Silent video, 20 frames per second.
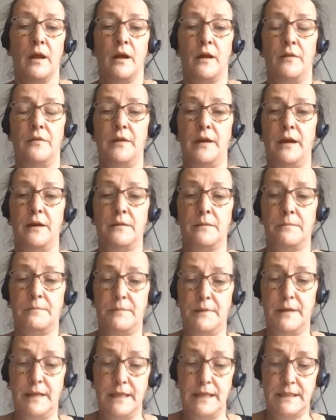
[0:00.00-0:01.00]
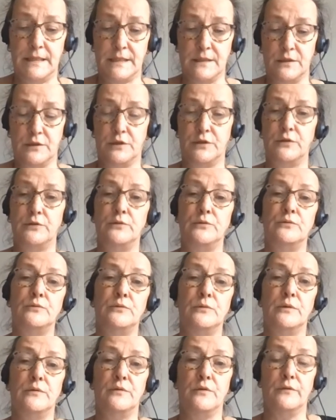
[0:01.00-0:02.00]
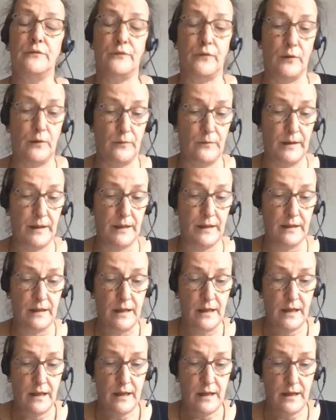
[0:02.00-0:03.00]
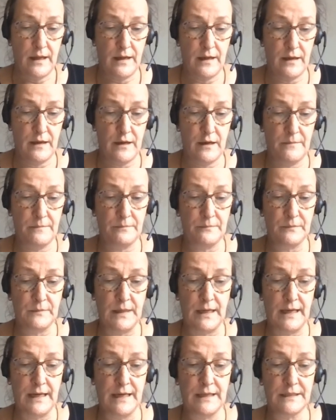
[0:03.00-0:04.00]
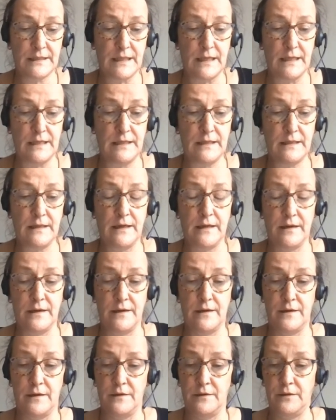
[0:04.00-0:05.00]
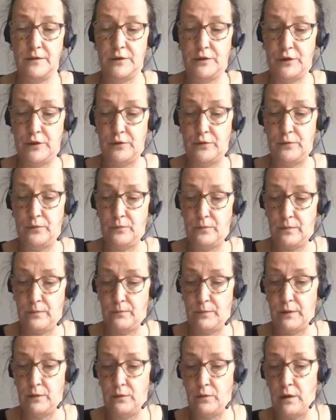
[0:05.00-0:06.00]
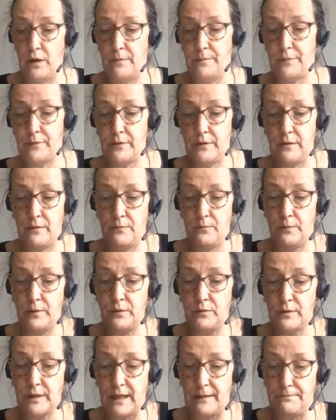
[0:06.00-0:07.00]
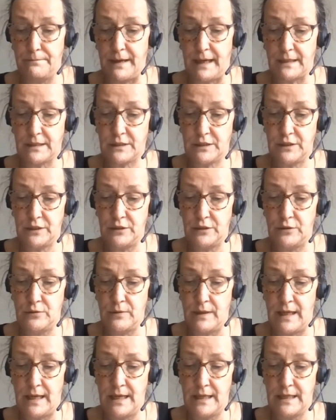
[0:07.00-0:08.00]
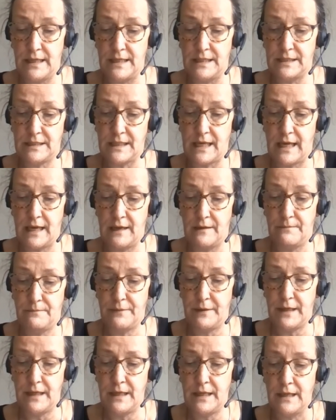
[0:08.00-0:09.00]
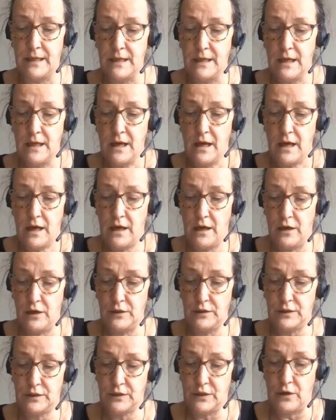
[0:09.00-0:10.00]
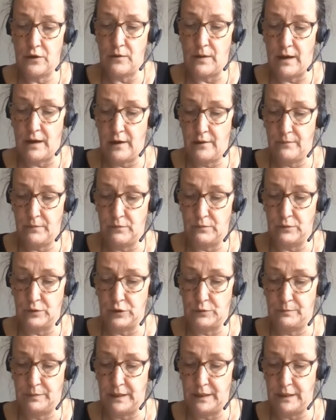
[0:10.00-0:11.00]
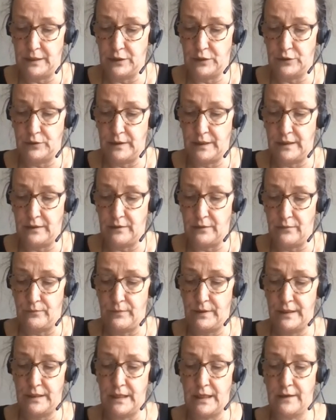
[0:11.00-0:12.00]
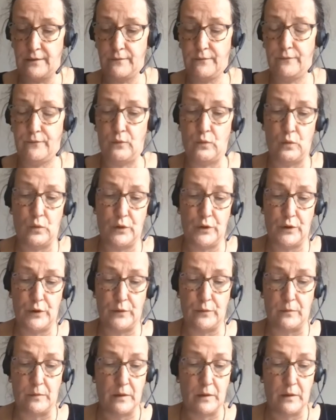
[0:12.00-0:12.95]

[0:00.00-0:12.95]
then please do the following um, and uh, you will uh, will get back to you ASAP uh, so I will be doing the reading for you